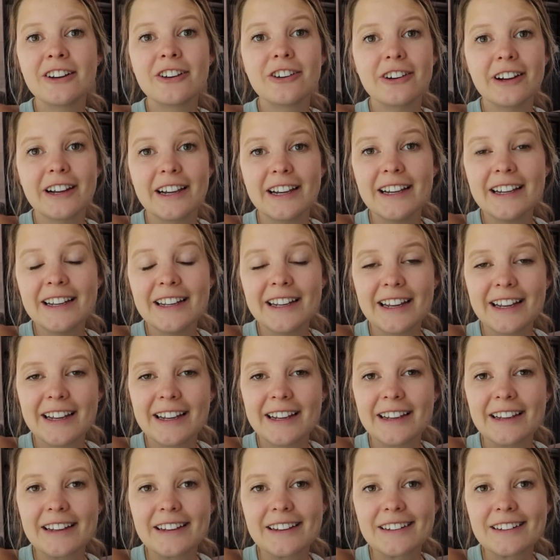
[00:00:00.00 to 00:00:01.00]
great
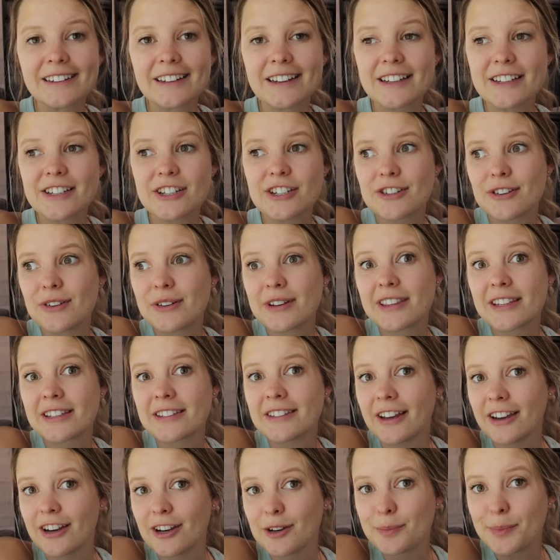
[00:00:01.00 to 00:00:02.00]
and it's showing the
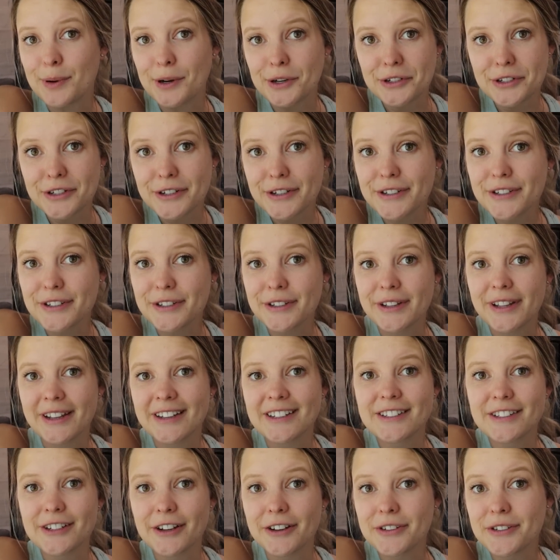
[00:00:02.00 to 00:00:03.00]
tire pressure, so
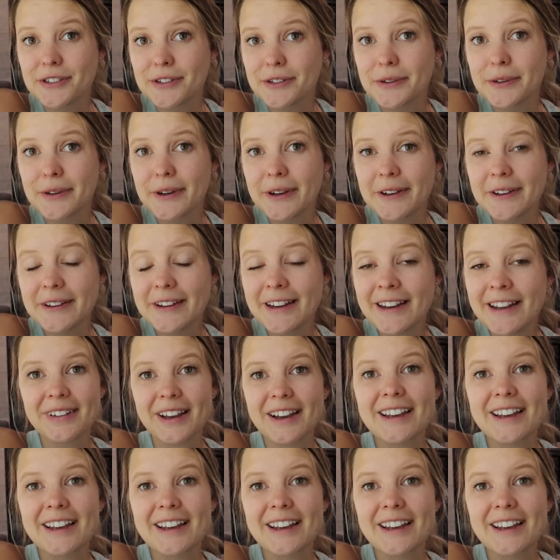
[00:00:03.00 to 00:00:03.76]
that's also good.